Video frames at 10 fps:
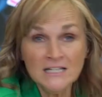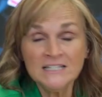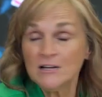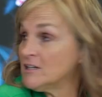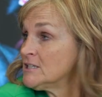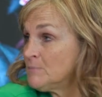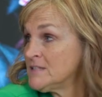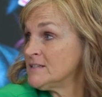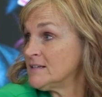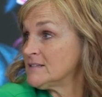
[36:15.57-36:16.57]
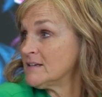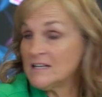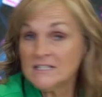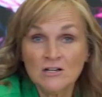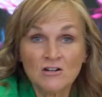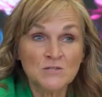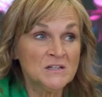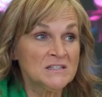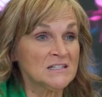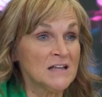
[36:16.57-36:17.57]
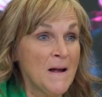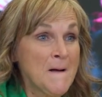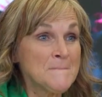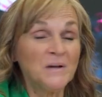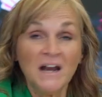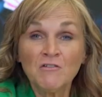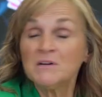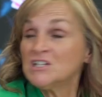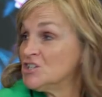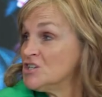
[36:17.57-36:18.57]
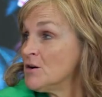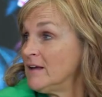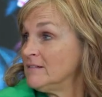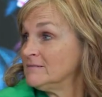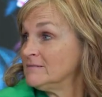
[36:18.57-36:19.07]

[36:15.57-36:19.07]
a serious business. Oh, yeah. It's serious business. But everybody should do it.